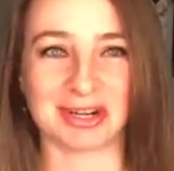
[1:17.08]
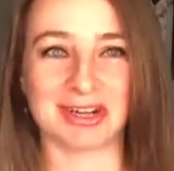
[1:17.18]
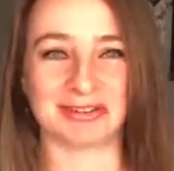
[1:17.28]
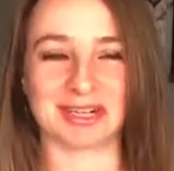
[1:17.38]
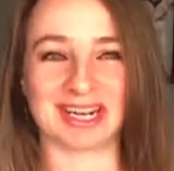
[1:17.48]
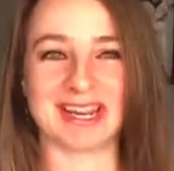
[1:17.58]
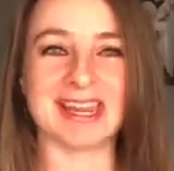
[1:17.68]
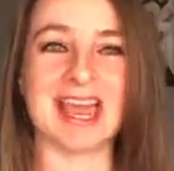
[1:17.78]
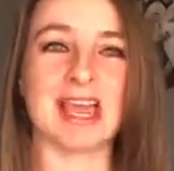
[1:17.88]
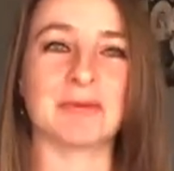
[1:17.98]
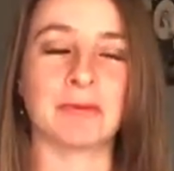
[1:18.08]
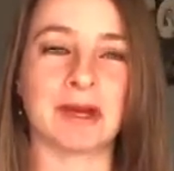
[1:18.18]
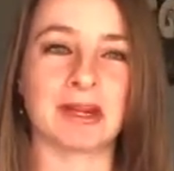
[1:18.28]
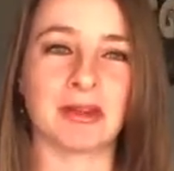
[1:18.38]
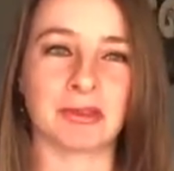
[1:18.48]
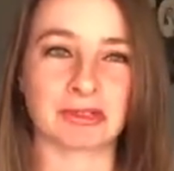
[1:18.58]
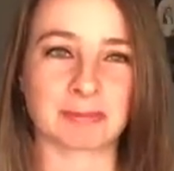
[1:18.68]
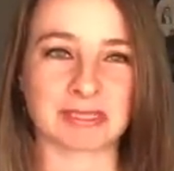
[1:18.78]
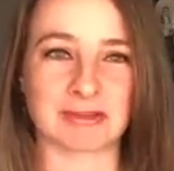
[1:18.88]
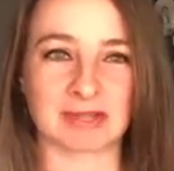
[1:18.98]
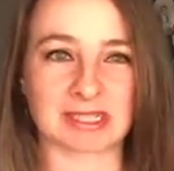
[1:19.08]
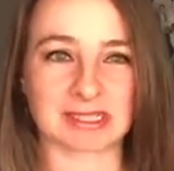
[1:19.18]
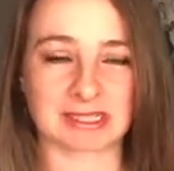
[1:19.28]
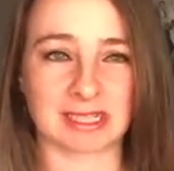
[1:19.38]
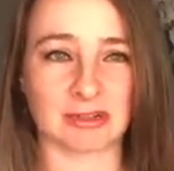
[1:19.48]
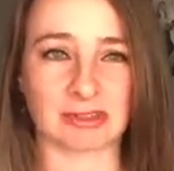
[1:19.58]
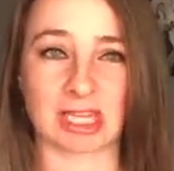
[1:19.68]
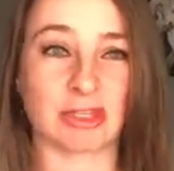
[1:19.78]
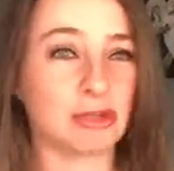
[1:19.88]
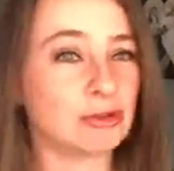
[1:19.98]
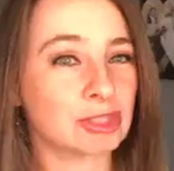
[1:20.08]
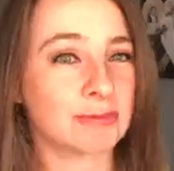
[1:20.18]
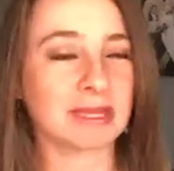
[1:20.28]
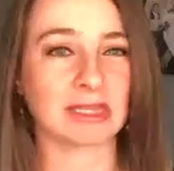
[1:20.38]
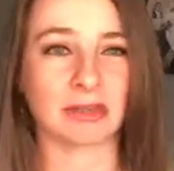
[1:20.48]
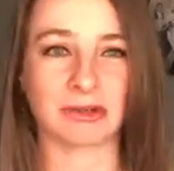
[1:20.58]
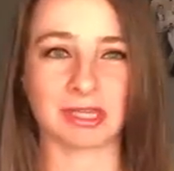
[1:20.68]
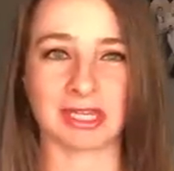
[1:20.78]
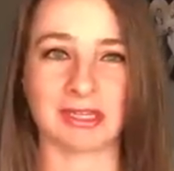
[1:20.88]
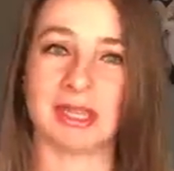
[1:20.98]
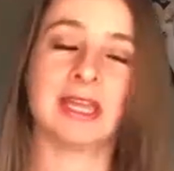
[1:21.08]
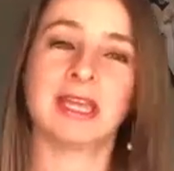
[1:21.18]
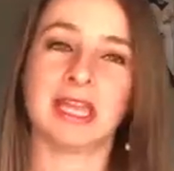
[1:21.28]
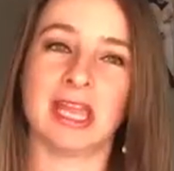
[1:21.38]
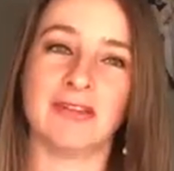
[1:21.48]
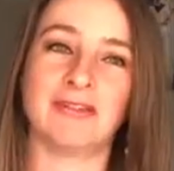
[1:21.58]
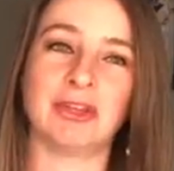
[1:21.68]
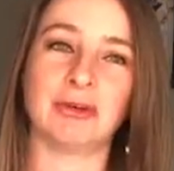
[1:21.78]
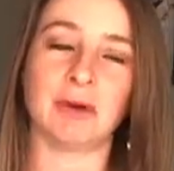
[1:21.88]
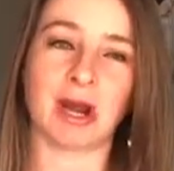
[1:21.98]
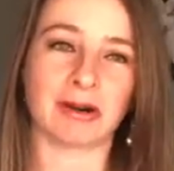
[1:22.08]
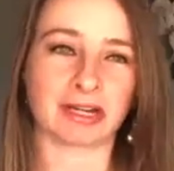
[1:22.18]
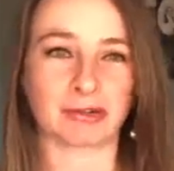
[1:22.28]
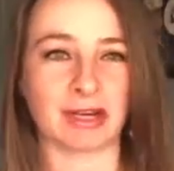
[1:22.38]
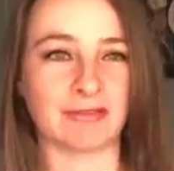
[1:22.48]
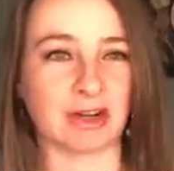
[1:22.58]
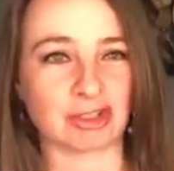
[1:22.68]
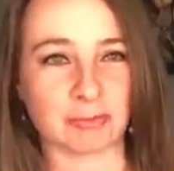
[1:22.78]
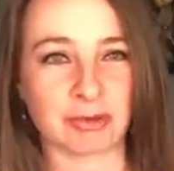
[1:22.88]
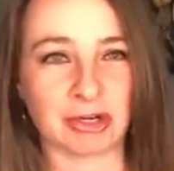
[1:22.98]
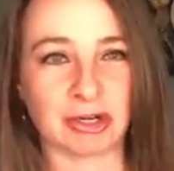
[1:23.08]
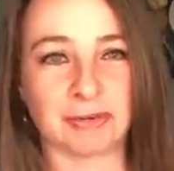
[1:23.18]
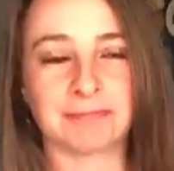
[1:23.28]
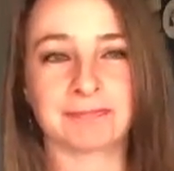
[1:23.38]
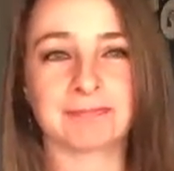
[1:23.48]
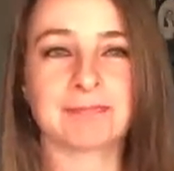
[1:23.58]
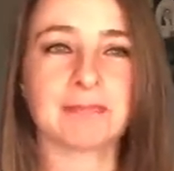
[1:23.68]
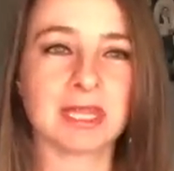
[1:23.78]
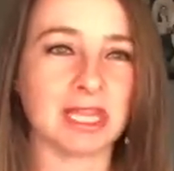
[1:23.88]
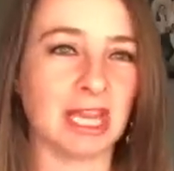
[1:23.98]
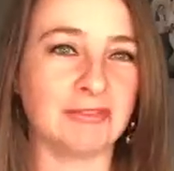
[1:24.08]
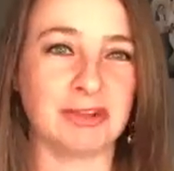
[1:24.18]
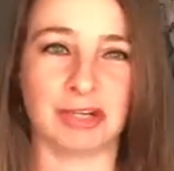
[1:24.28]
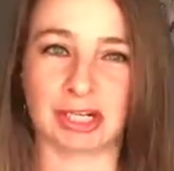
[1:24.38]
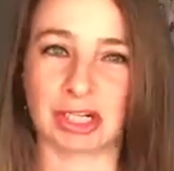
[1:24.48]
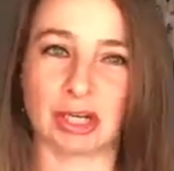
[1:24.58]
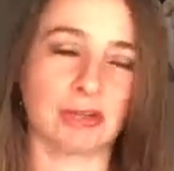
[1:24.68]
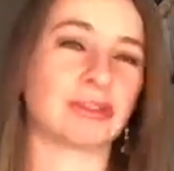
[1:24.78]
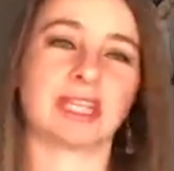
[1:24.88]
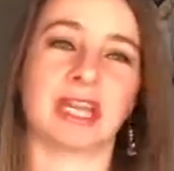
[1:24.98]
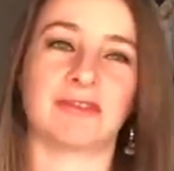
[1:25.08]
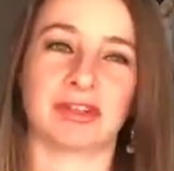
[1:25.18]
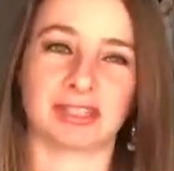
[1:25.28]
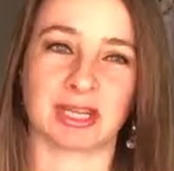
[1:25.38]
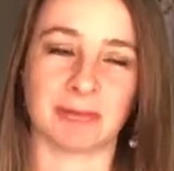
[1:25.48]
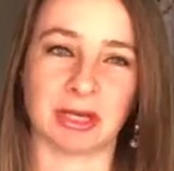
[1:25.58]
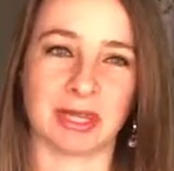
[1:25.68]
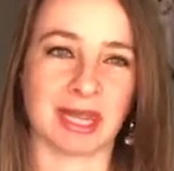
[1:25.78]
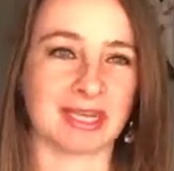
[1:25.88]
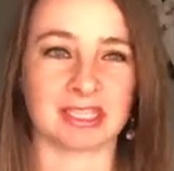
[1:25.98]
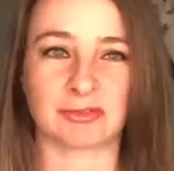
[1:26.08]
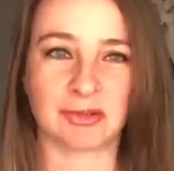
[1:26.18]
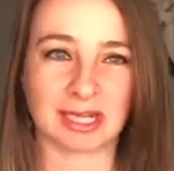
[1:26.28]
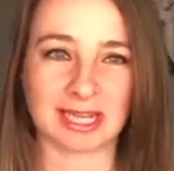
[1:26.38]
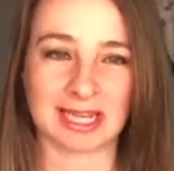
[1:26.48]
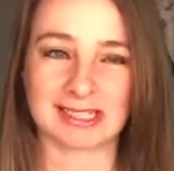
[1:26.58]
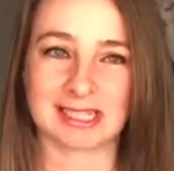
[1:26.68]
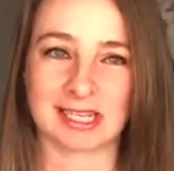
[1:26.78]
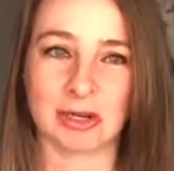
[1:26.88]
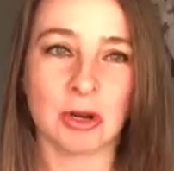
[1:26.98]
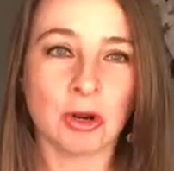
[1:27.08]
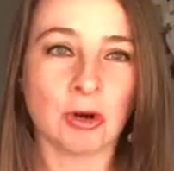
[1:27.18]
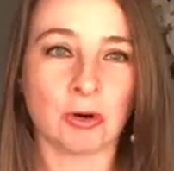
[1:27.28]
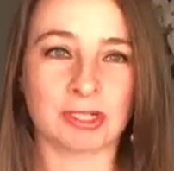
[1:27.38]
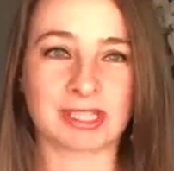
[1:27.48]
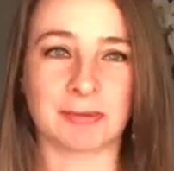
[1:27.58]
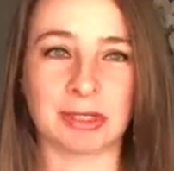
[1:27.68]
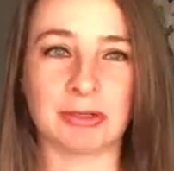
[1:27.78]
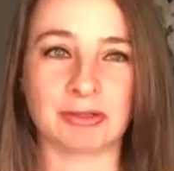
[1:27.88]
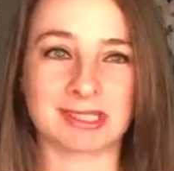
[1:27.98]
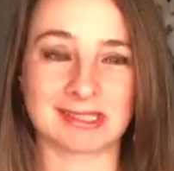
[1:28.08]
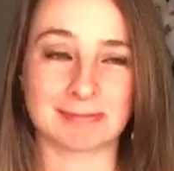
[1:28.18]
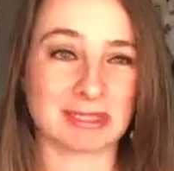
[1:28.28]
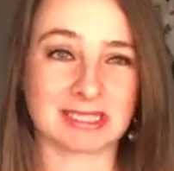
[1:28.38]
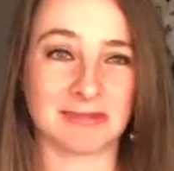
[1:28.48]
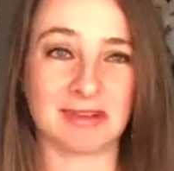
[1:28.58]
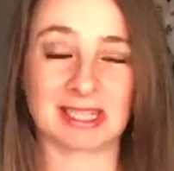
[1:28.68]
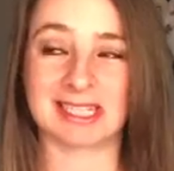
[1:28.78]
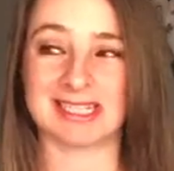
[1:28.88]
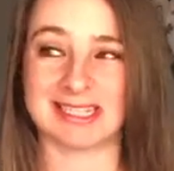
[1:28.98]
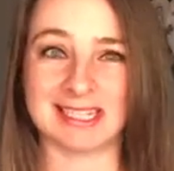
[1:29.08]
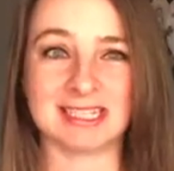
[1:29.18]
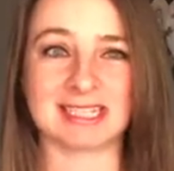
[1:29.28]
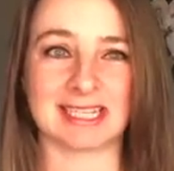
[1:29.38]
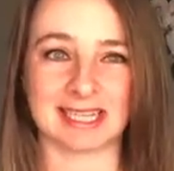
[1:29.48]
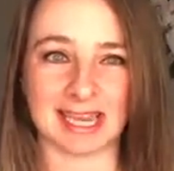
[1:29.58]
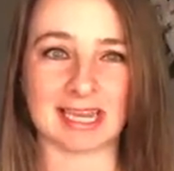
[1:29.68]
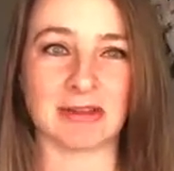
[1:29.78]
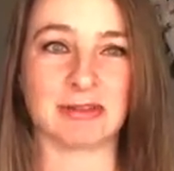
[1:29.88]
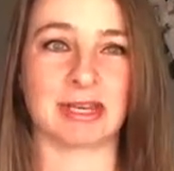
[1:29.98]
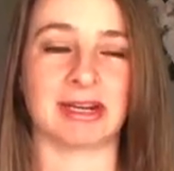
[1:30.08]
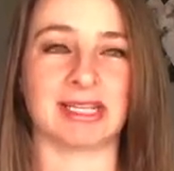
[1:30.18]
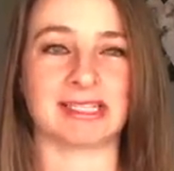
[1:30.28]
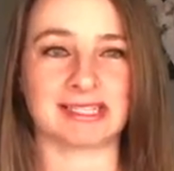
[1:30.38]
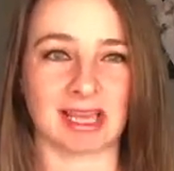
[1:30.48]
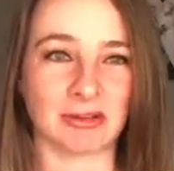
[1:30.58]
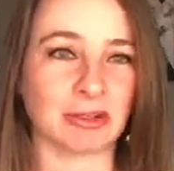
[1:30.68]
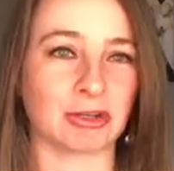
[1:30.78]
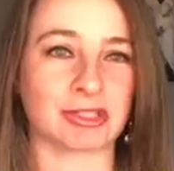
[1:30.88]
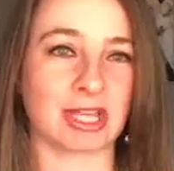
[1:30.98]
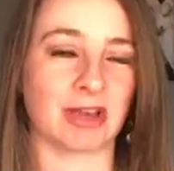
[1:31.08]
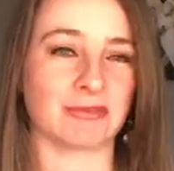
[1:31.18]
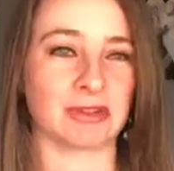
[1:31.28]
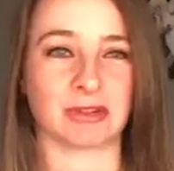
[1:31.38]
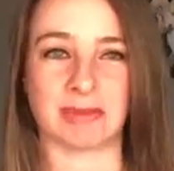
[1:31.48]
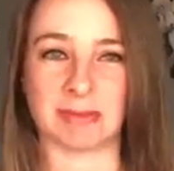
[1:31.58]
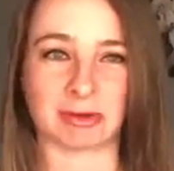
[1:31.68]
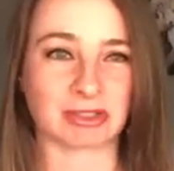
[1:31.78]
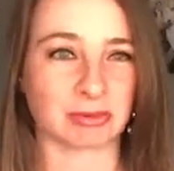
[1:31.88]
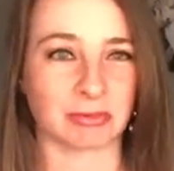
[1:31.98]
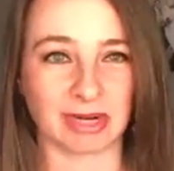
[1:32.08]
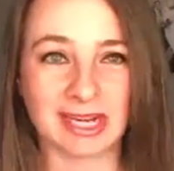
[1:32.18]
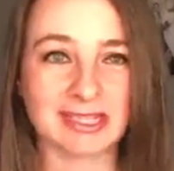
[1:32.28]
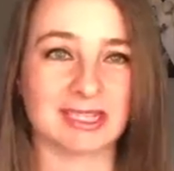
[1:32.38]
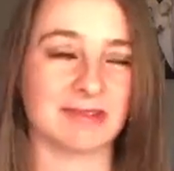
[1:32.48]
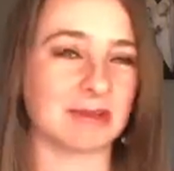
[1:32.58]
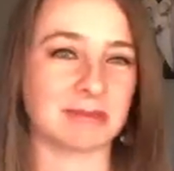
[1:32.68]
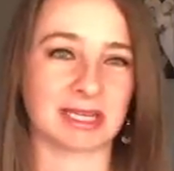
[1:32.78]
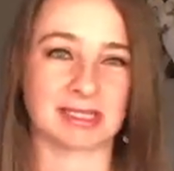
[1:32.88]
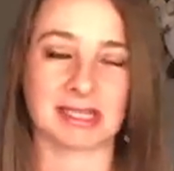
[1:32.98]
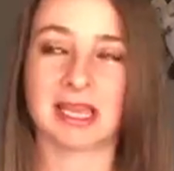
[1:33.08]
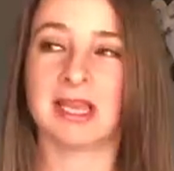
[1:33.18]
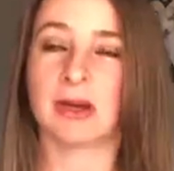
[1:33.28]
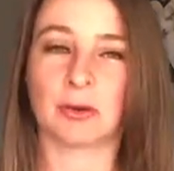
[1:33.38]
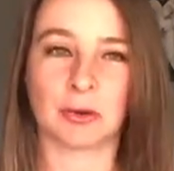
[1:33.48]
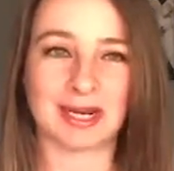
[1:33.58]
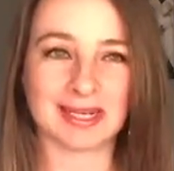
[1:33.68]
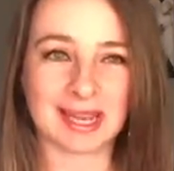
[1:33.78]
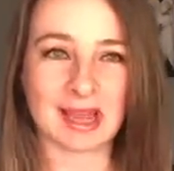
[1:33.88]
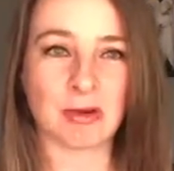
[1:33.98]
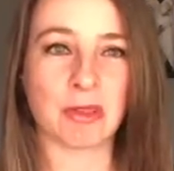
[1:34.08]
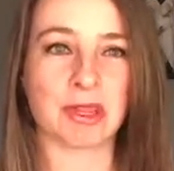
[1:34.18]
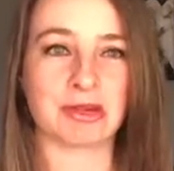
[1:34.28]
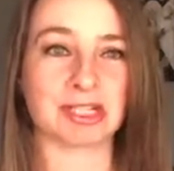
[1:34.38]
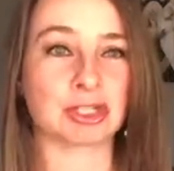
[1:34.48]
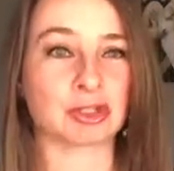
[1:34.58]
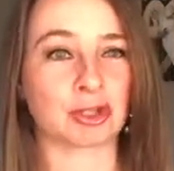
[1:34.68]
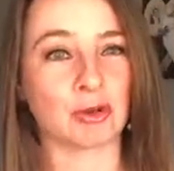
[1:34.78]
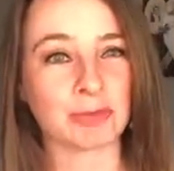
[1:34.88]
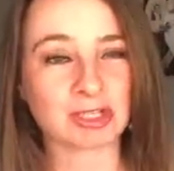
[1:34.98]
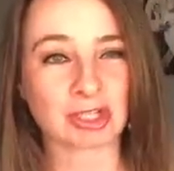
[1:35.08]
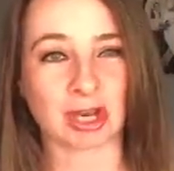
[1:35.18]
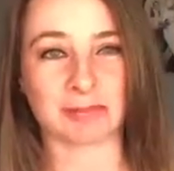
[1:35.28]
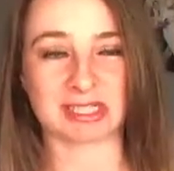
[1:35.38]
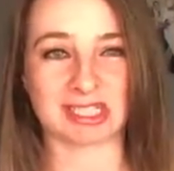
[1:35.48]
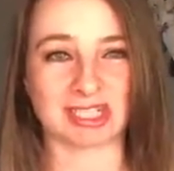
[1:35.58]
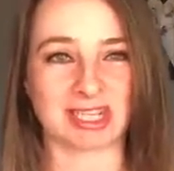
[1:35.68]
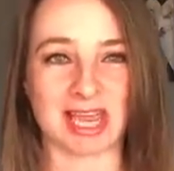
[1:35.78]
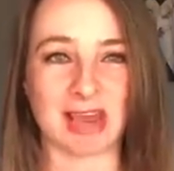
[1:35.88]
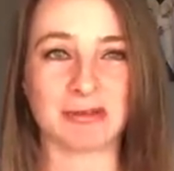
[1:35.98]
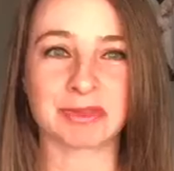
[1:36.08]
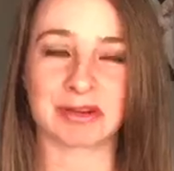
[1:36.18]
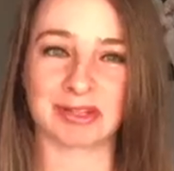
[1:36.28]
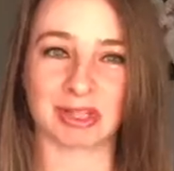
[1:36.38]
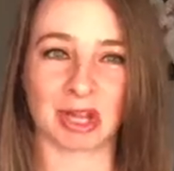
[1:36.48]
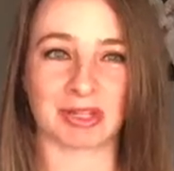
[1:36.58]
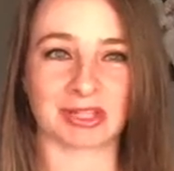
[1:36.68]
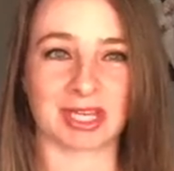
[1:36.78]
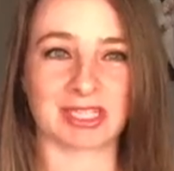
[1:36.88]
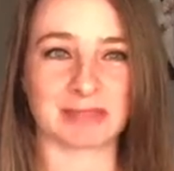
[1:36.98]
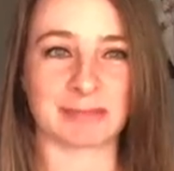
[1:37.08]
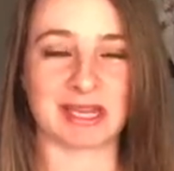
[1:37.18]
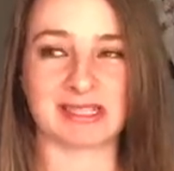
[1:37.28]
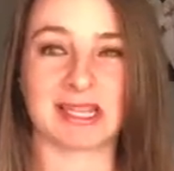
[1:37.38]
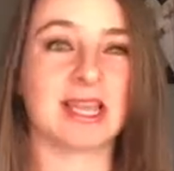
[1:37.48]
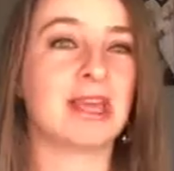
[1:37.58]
over again? And what are those specific skills that you should be learning if you are a creative entrepreneur, if you're a coach, if you're someone that is freelancing, or someone who specifically needs to get out there and sell yourself. You could be a personal brand even, because right now there is so much competition out there in the online space.